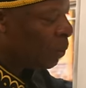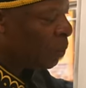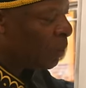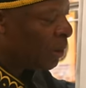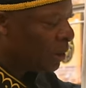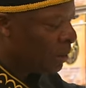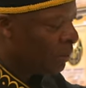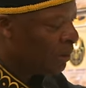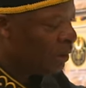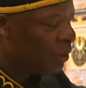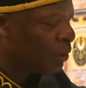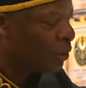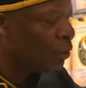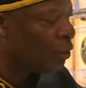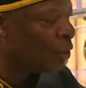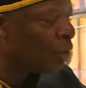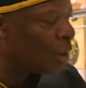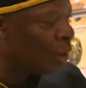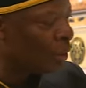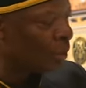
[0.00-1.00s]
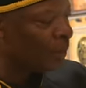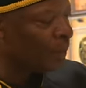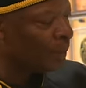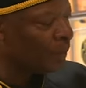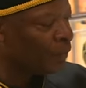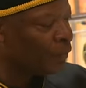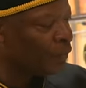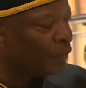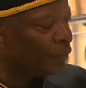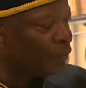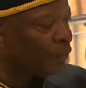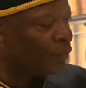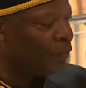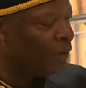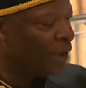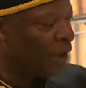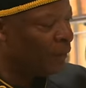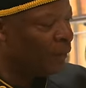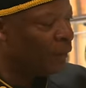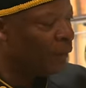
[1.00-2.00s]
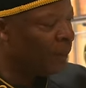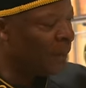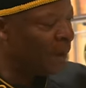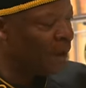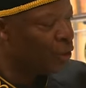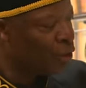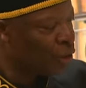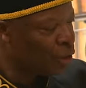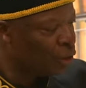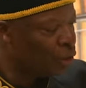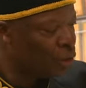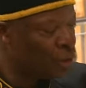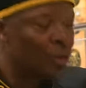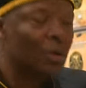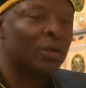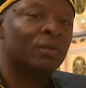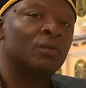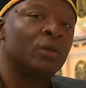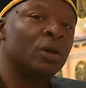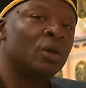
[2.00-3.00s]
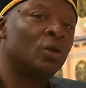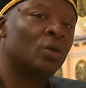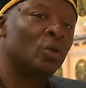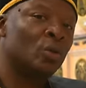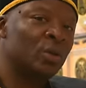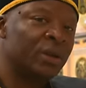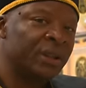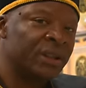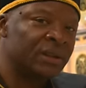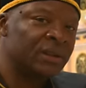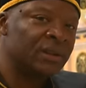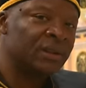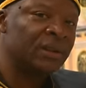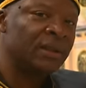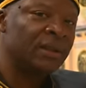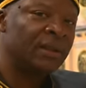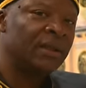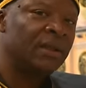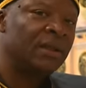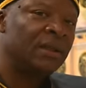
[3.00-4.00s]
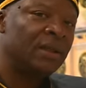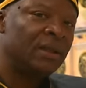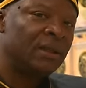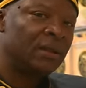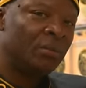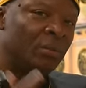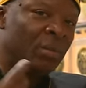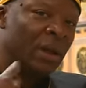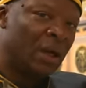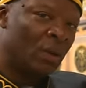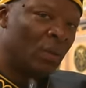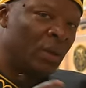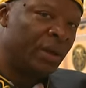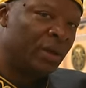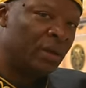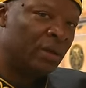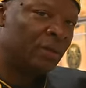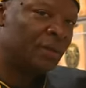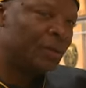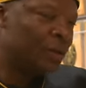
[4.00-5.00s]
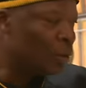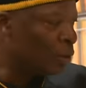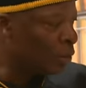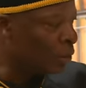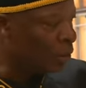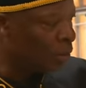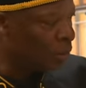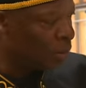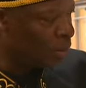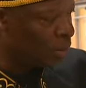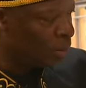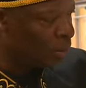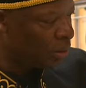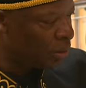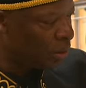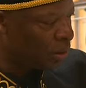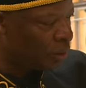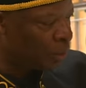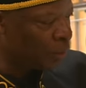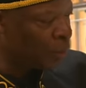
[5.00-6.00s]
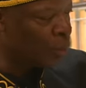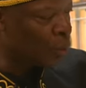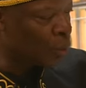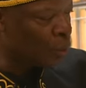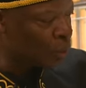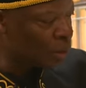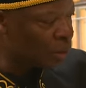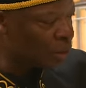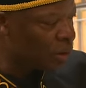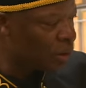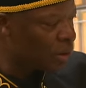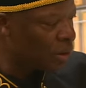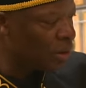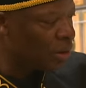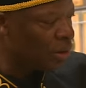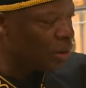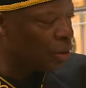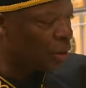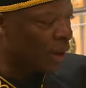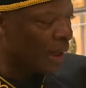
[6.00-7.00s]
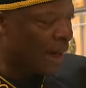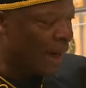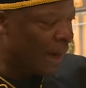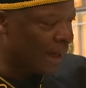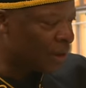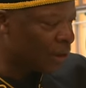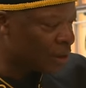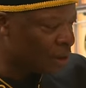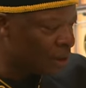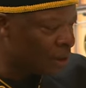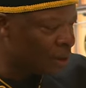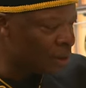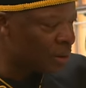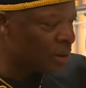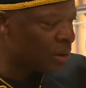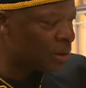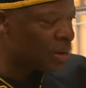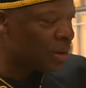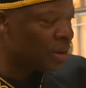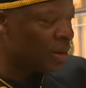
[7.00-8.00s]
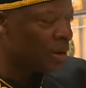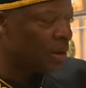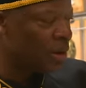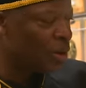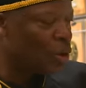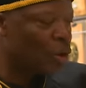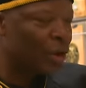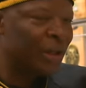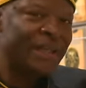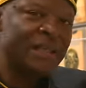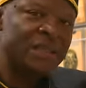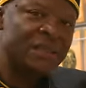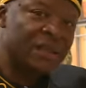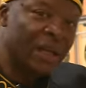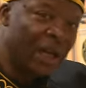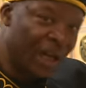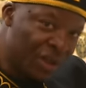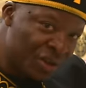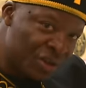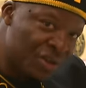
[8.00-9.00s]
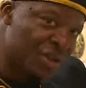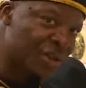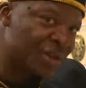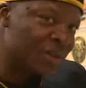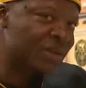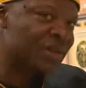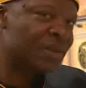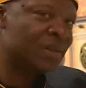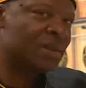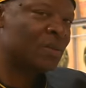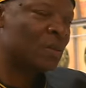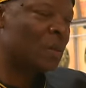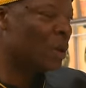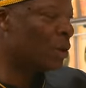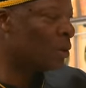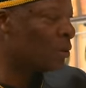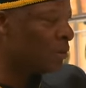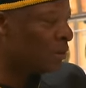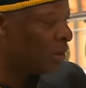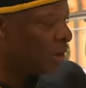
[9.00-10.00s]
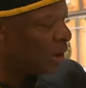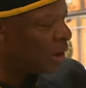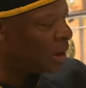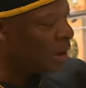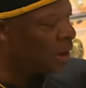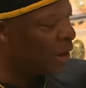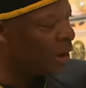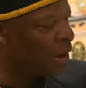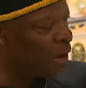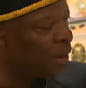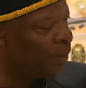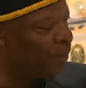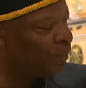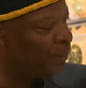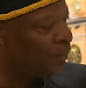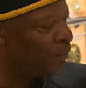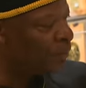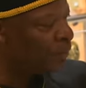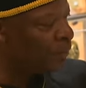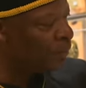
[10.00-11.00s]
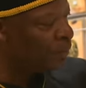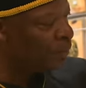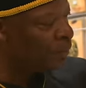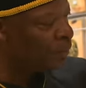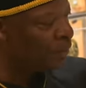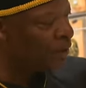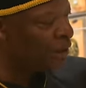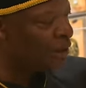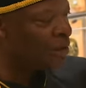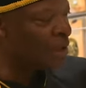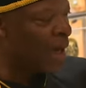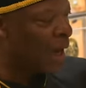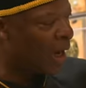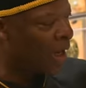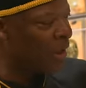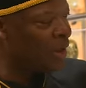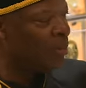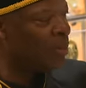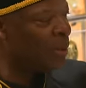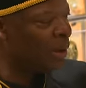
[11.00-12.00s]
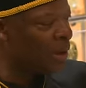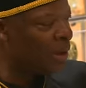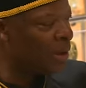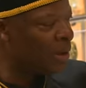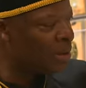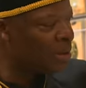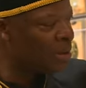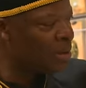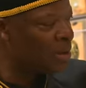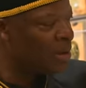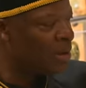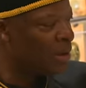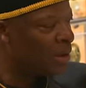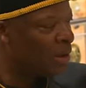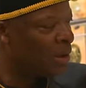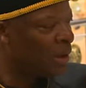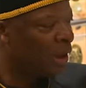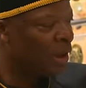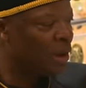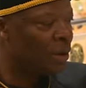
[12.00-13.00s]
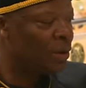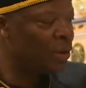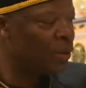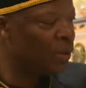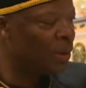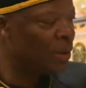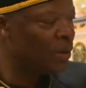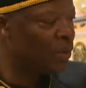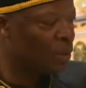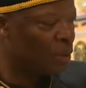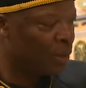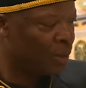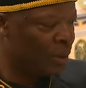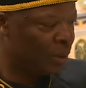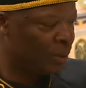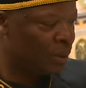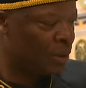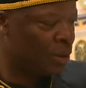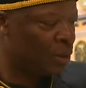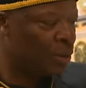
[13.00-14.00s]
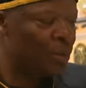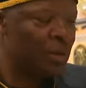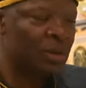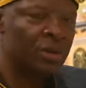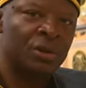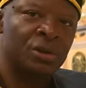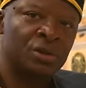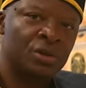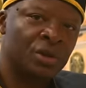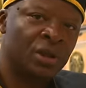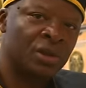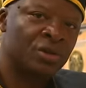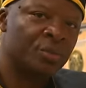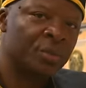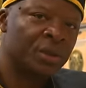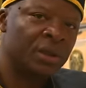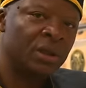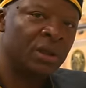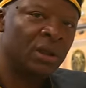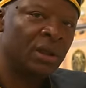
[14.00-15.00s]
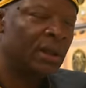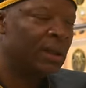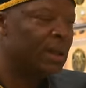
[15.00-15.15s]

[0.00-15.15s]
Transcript: worthy or not, the information you have recorded by way of your your thoughts, your actions, your intentions as well. Um, these higher beings that are doing what people are calling the judgment